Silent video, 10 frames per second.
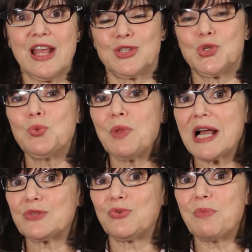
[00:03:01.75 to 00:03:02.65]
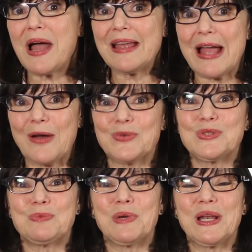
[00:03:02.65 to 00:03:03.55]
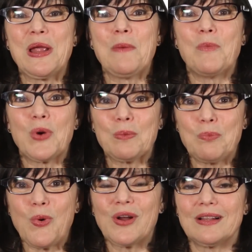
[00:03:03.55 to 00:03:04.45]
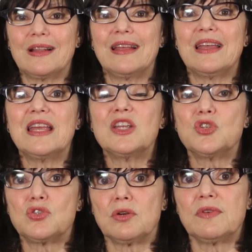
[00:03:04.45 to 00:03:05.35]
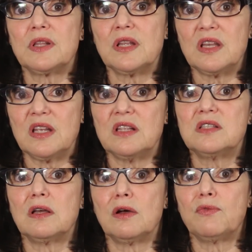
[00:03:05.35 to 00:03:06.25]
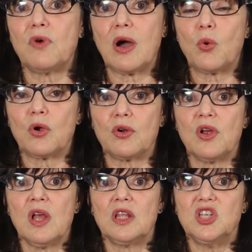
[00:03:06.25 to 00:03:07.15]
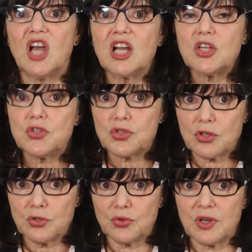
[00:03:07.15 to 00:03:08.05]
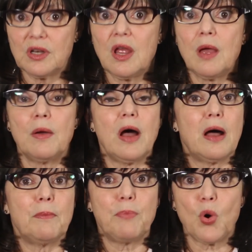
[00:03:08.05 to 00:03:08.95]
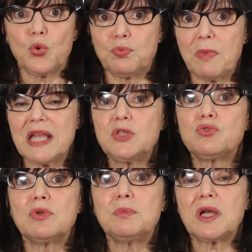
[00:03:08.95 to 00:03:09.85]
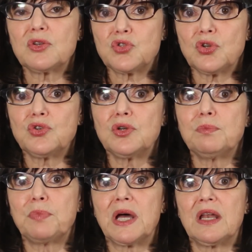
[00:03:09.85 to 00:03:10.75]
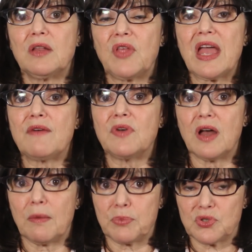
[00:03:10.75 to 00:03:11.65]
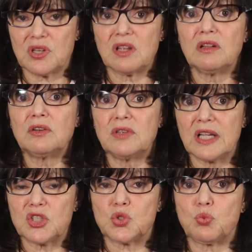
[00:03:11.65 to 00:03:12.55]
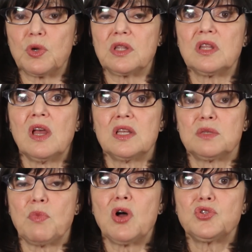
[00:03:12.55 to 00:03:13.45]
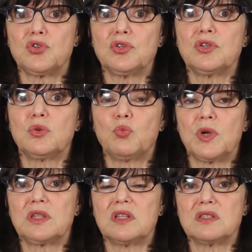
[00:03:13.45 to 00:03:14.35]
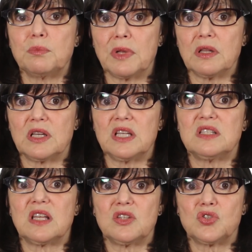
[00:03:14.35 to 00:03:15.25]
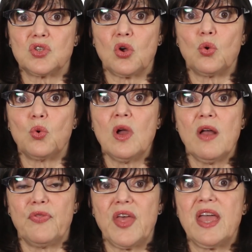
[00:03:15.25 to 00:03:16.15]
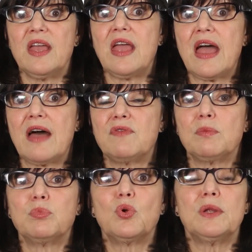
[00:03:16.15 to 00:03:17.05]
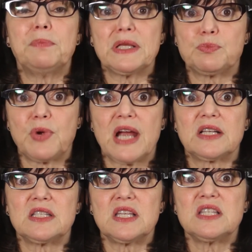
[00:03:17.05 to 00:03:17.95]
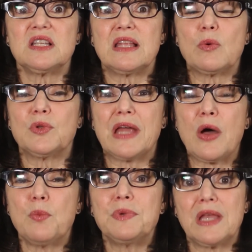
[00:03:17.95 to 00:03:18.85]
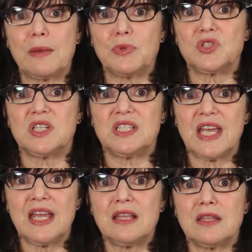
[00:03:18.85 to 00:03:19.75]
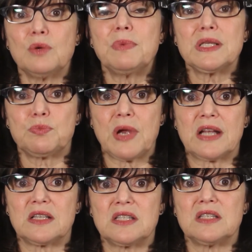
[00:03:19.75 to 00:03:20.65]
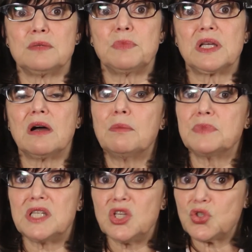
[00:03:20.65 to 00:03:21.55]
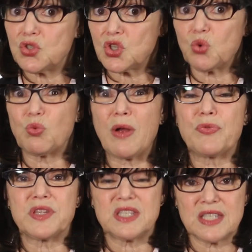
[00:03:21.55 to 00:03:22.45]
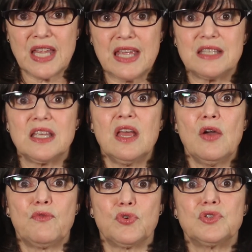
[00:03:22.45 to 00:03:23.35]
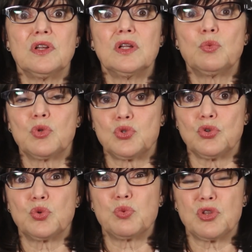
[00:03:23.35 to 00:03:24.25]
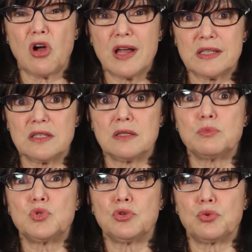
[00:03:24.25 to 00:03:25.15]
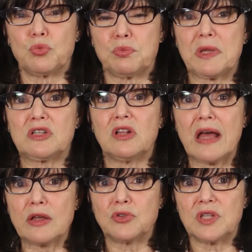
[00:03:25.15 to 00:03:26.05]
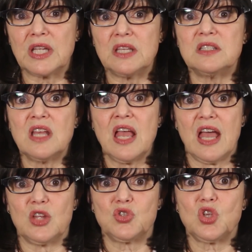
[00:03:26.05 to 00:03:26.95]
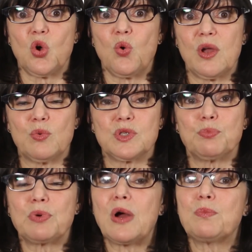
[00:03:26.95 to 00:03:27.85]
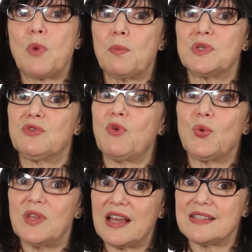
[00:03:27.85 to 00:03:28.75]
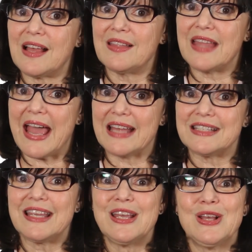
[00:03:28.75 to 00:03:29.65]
It's 2 blocks from my house, but more importantly, it is serving the needs of our youngest children, both mainstream youngest children, but they have a particular niche with small children with disabilities. And so they have employed best practices, and they will now be able to take their best practices and become teachers around the state for dealing with children with autism, children with mental health needs. And so it was a proud moment to vote yes on that.